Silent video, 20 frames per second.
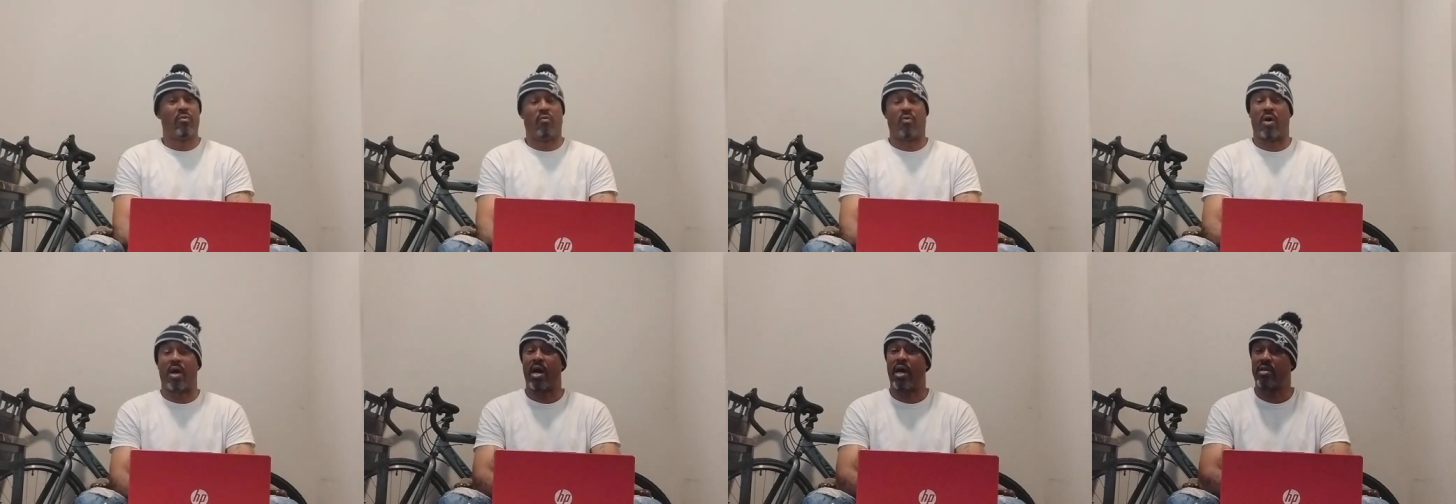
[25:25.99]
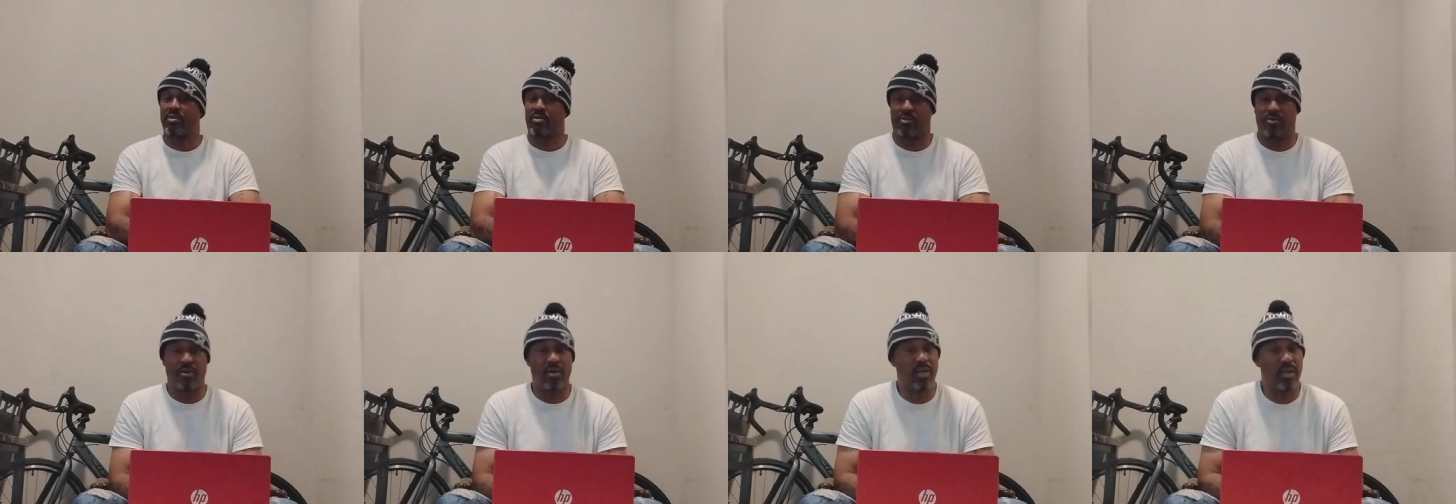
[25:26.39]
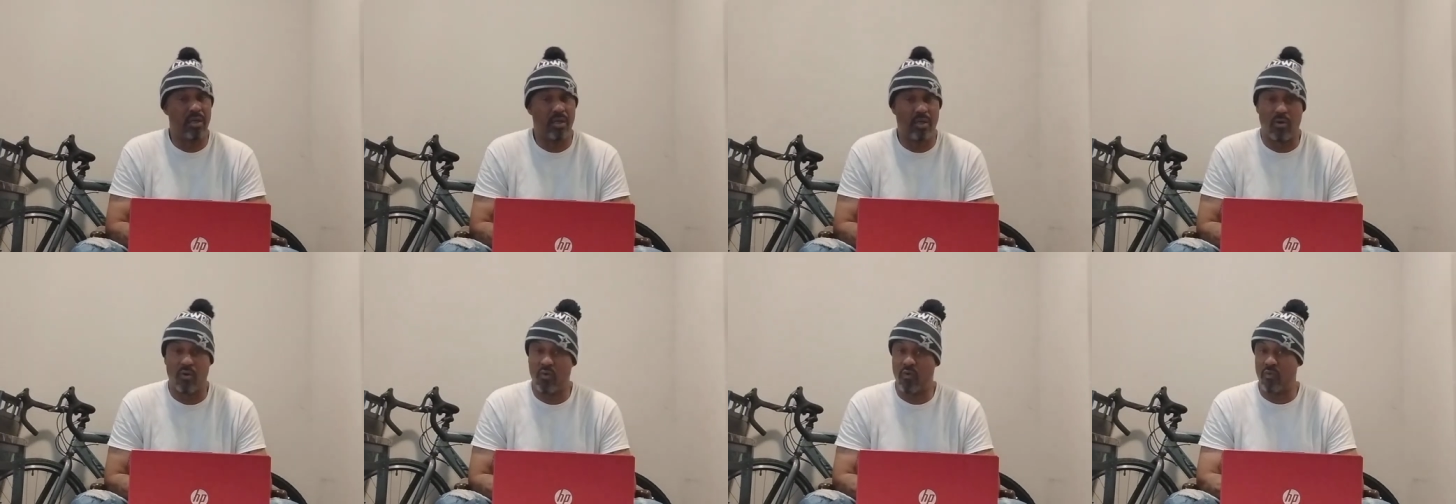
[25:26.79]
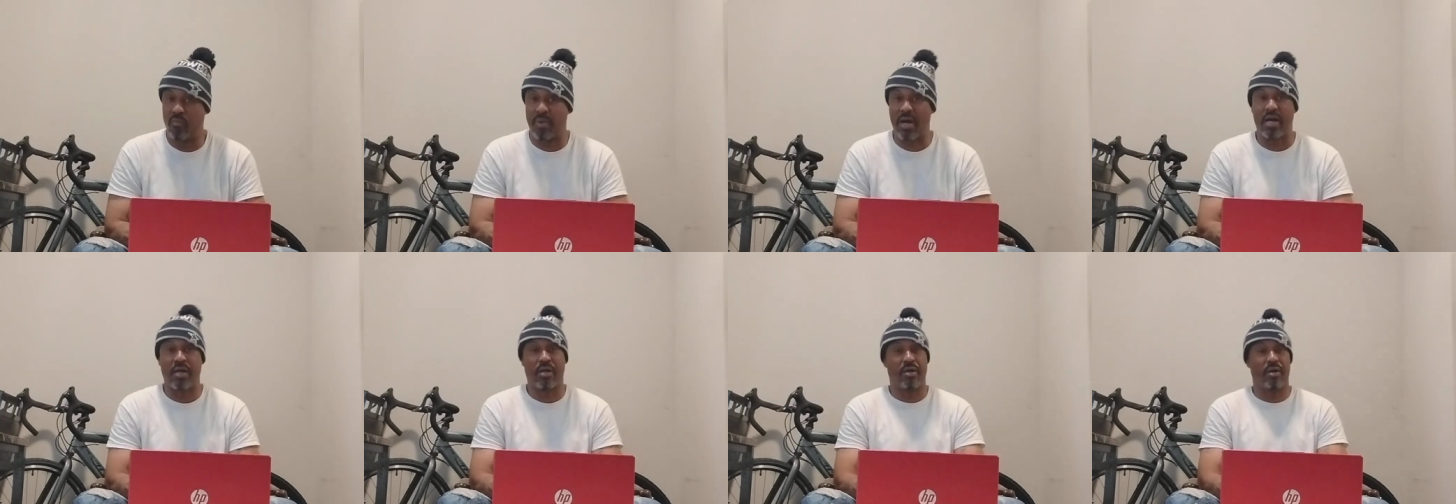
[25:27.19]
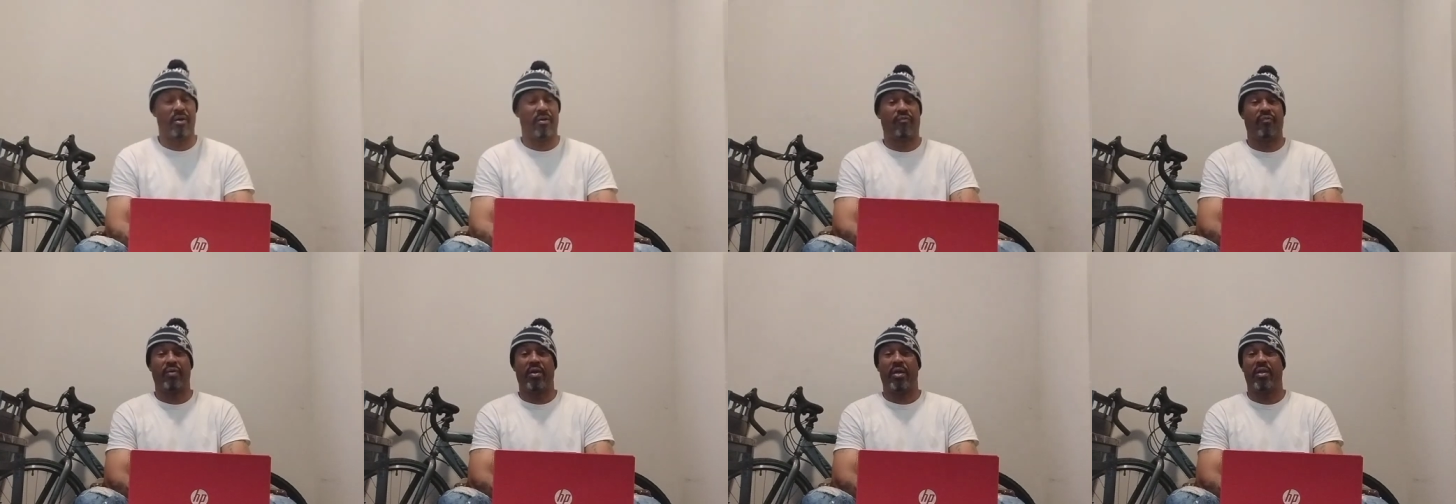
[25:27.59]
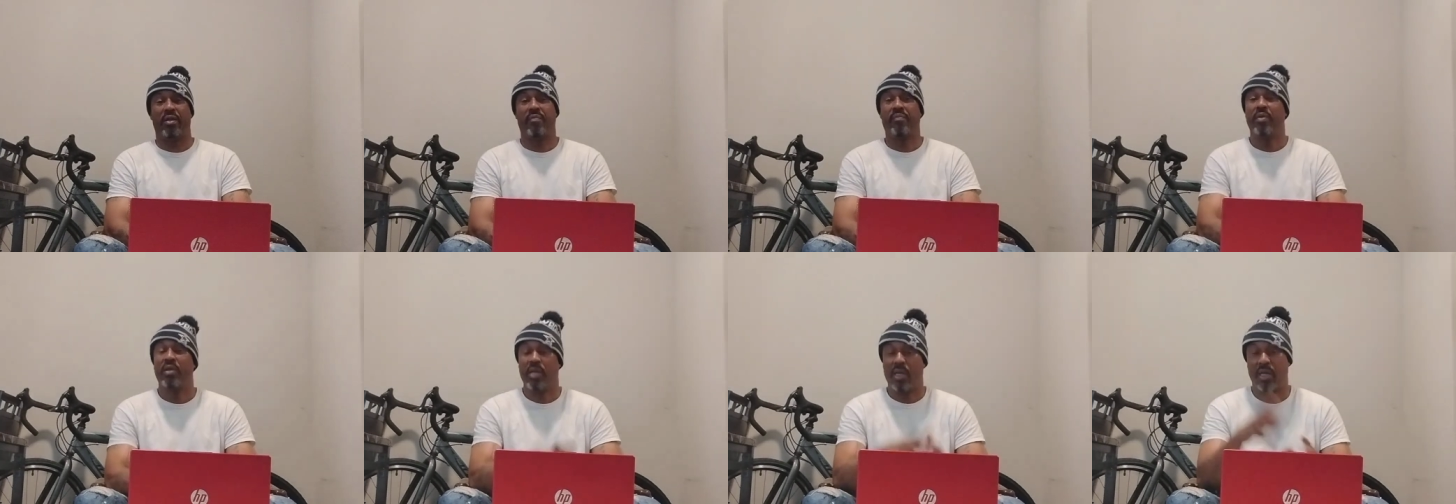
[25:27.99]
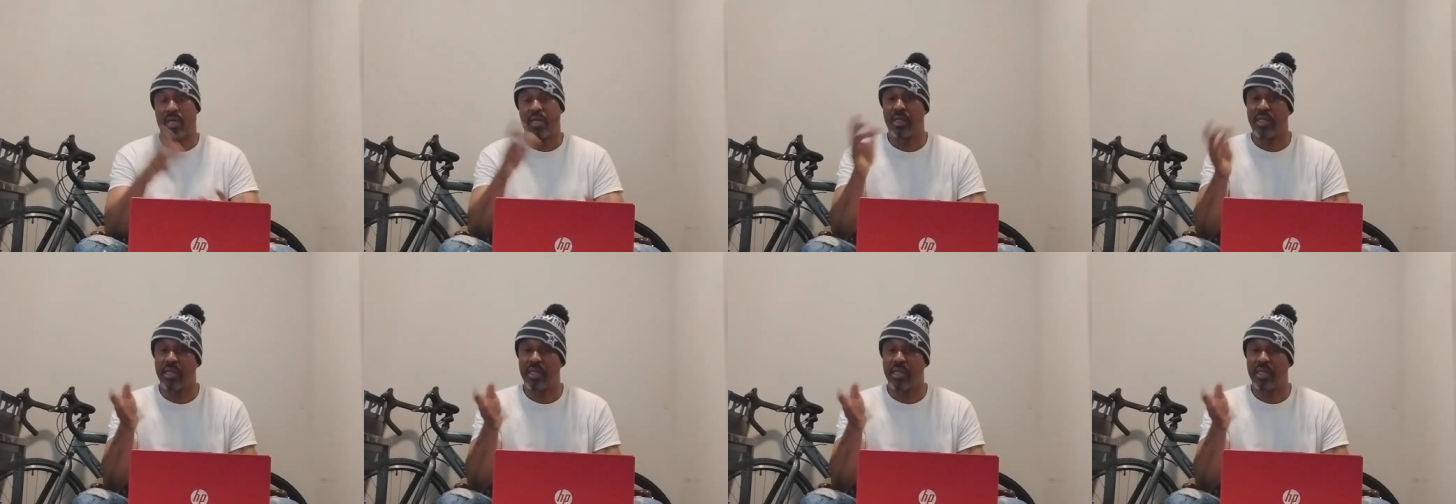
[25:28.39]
Well, I surely go on my gut feeling. And